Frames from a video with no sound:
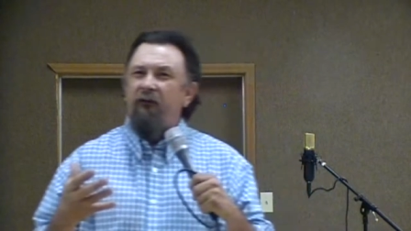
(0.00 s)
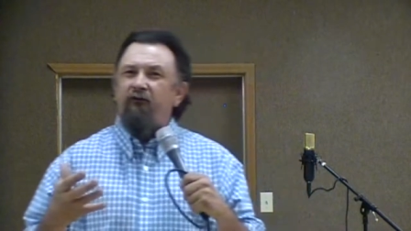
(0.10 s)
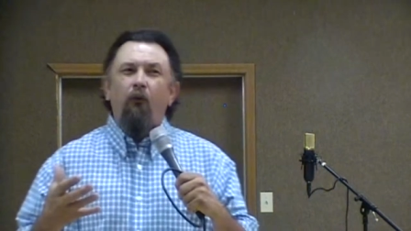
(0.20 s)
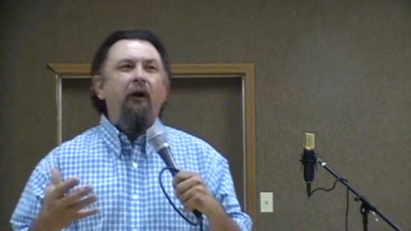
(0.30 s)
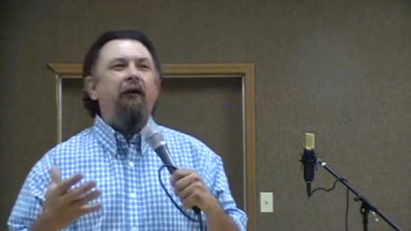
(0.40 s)

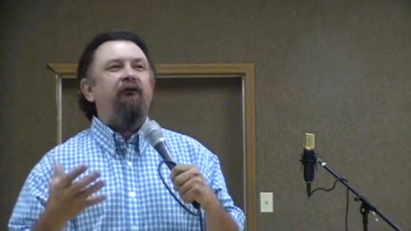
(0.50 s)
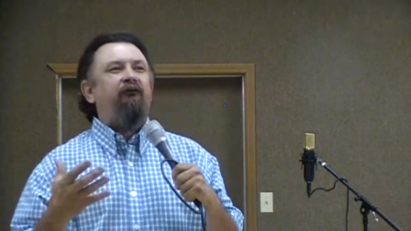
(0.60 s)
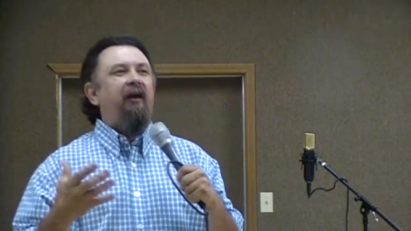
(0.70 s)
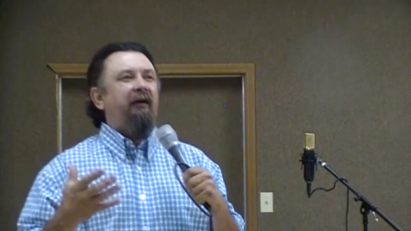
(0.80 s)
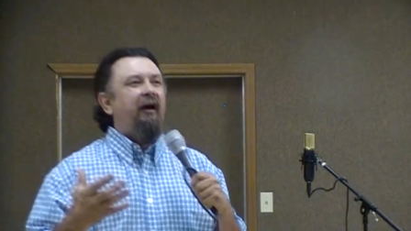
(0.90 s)
It's the
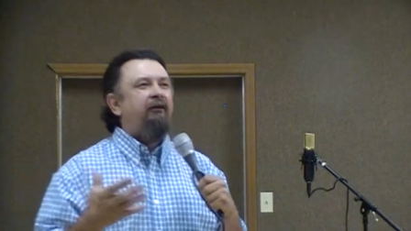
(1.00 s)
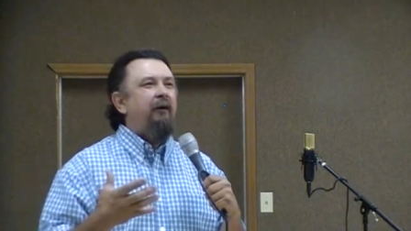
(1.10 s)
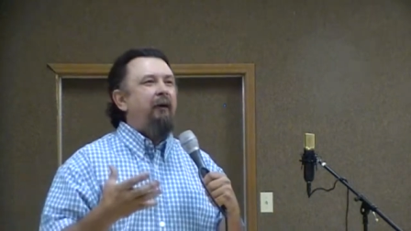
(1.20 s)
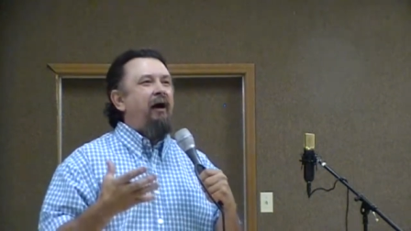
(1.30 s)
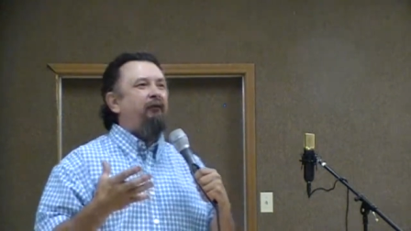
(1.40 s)
weirdest thing. I
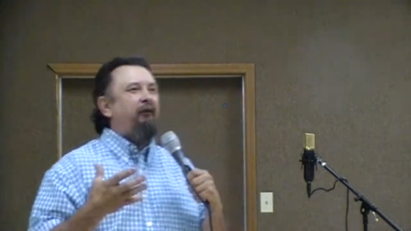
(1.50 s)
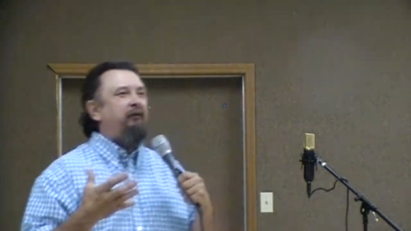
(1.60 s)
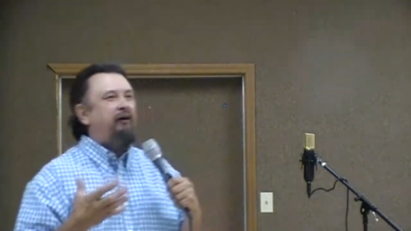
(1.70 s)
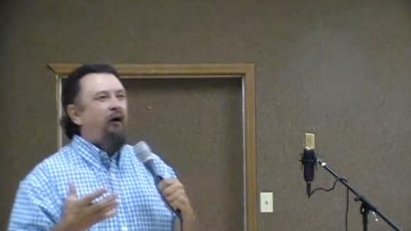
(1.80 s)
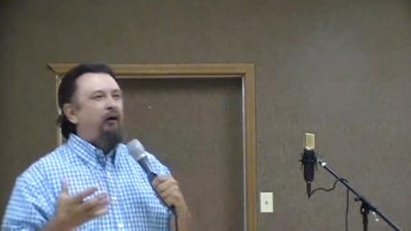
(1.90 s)
come out
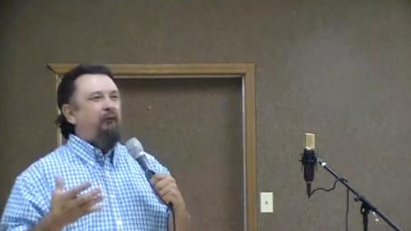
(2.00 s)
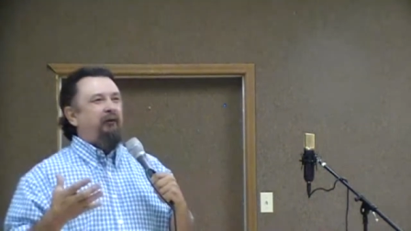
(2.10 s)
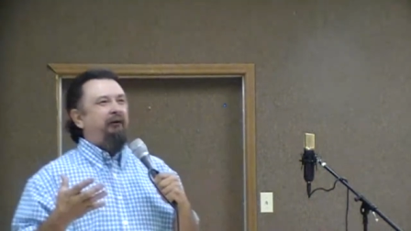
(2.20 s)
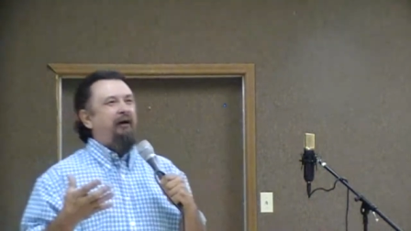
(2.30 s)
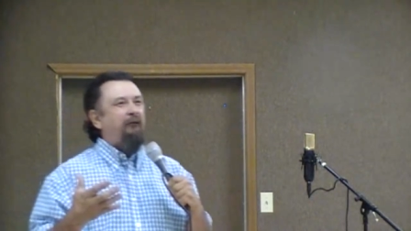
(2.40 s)
through the yard
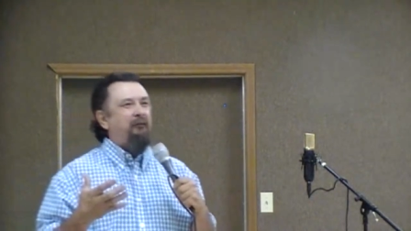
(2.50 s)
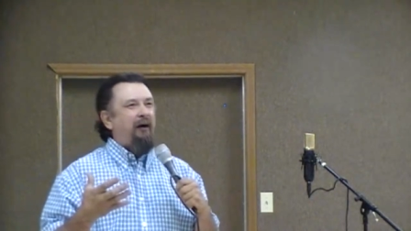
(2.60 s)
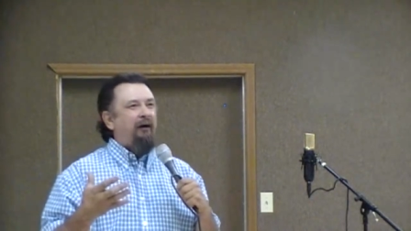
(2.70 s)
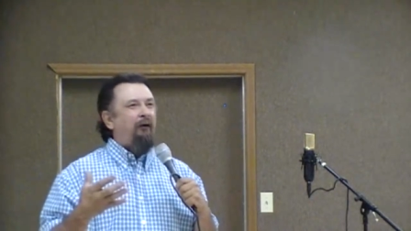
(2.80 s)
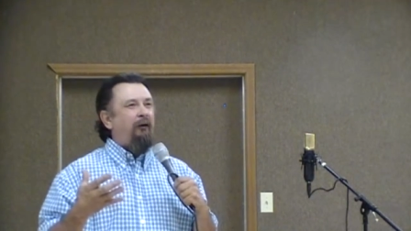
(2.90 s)
one day with
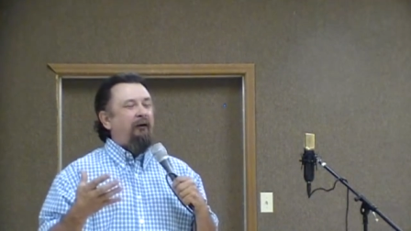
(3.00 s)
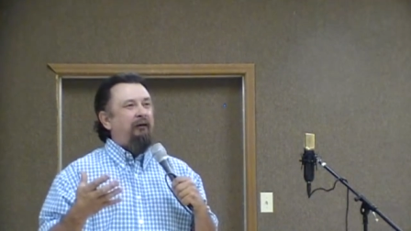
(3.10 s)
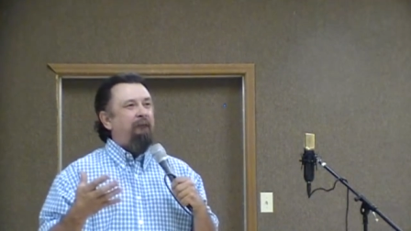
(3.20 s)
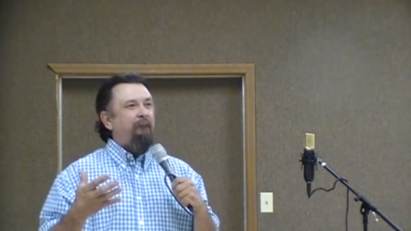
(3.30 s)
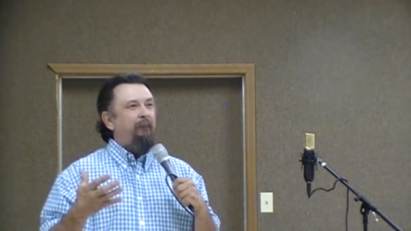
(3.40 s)
my
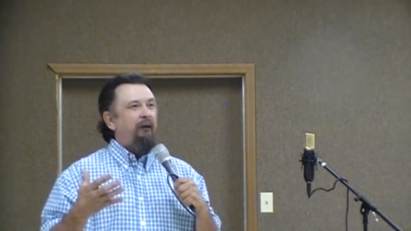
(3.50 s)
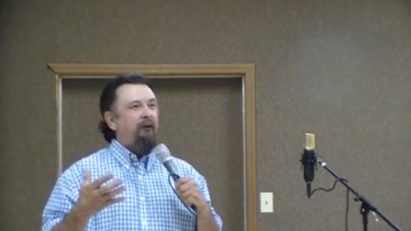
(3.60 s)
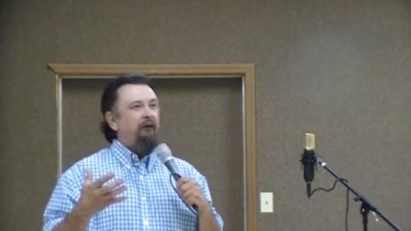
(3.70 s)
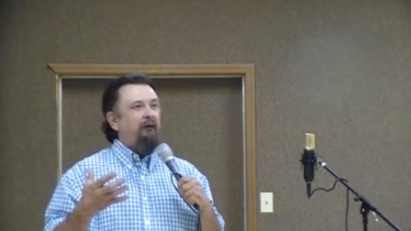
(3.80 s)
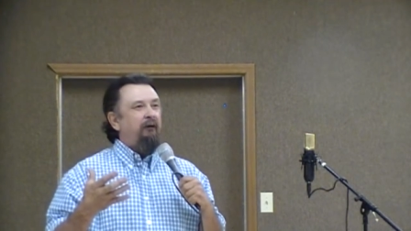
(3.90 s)
Harley
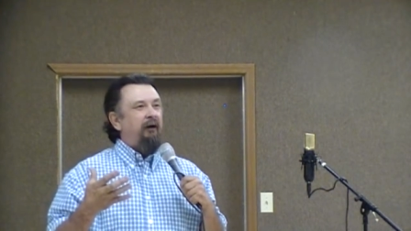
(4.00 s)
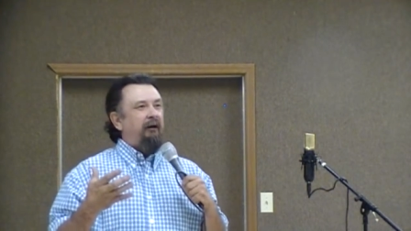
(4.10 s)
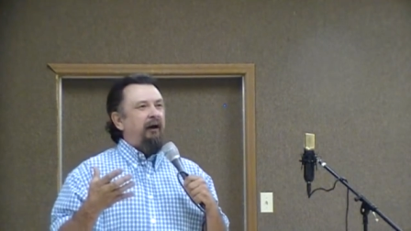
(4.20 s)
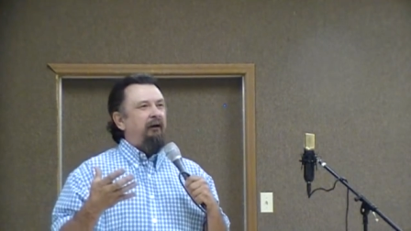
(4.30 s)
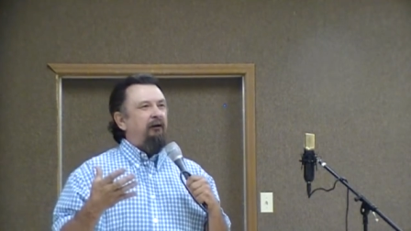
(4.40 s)

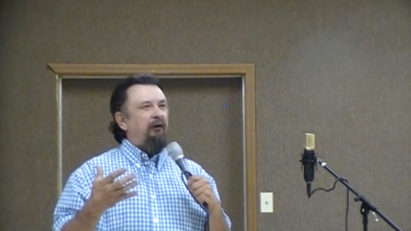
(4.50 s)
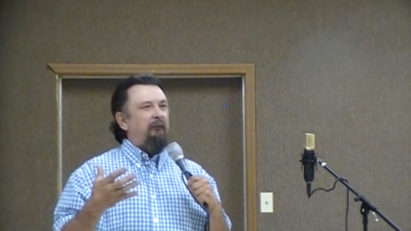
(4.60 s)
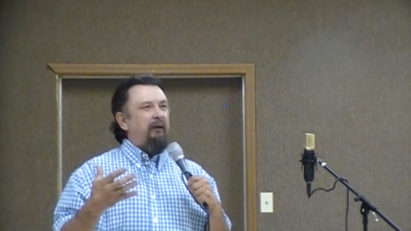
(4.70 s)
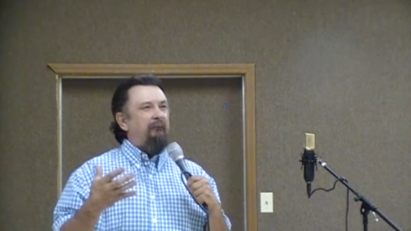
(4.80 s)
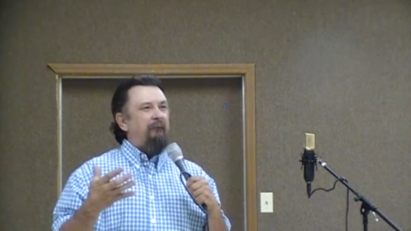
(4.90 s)
and I had a
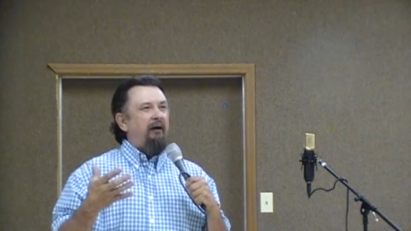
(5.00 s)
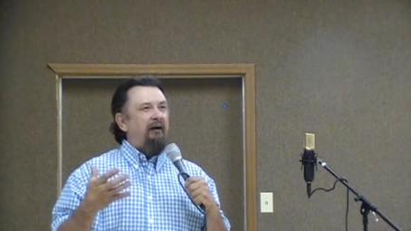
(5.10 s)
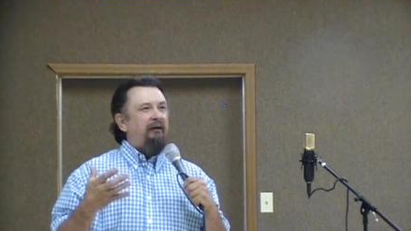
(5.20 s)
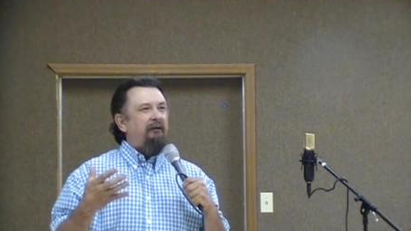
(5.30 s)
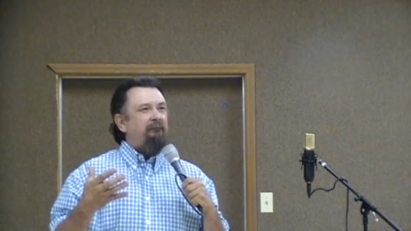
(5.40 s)
little bit of
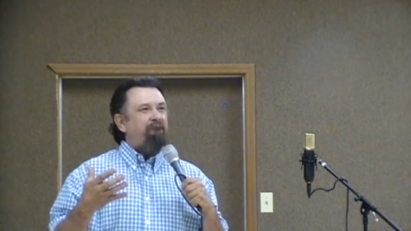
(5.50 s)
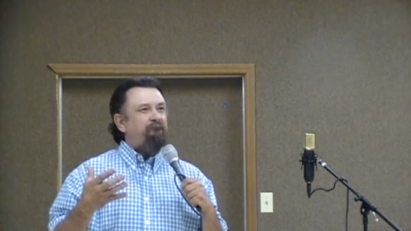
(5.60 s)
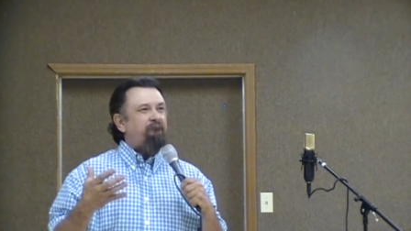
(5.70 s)
mud